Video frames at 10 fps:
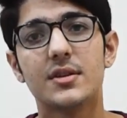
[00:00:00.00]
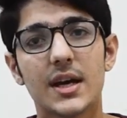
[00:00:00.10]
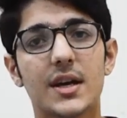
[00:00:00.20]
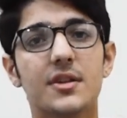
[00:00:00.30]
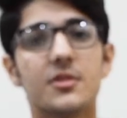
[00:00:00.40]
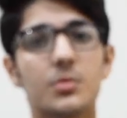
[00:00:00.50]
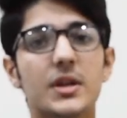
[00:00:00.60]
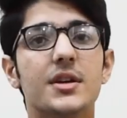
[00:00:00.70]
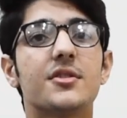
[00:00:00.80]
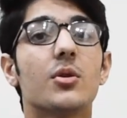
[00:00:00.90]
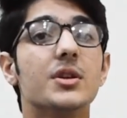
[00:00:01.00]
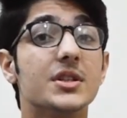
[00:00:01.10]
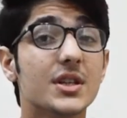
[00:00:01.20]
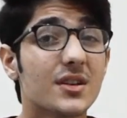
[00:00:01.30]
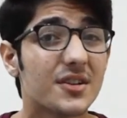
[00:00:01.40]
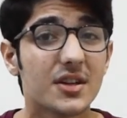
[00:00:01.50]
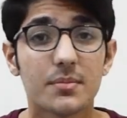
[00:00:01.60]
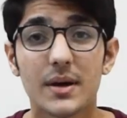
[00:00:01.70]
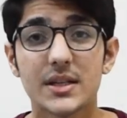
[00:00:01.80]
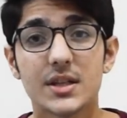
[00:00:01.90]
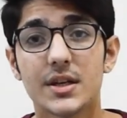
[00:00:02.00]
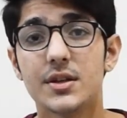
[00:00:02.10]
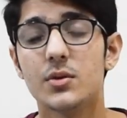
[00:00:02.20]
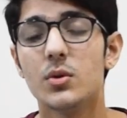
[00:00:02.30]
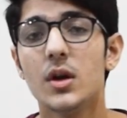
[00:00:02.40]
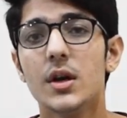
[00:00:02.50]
days, weeks, or years it might take you